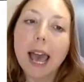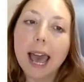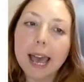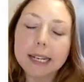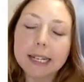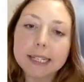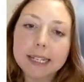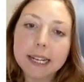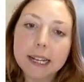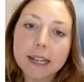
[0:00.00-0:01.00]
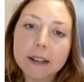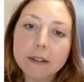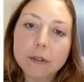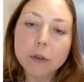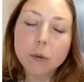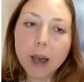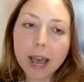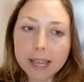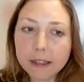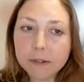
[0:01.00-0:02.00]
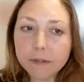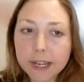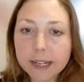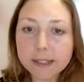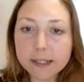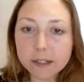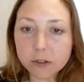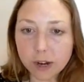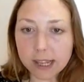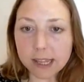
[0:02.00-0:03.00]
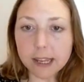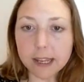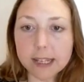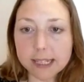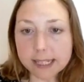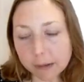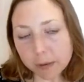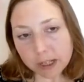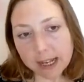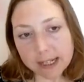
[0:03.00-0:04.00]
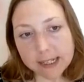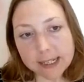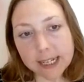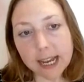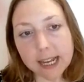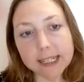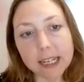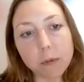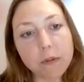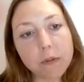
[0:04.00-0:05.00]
And the way that Phoenix Australia conceptualises TIC,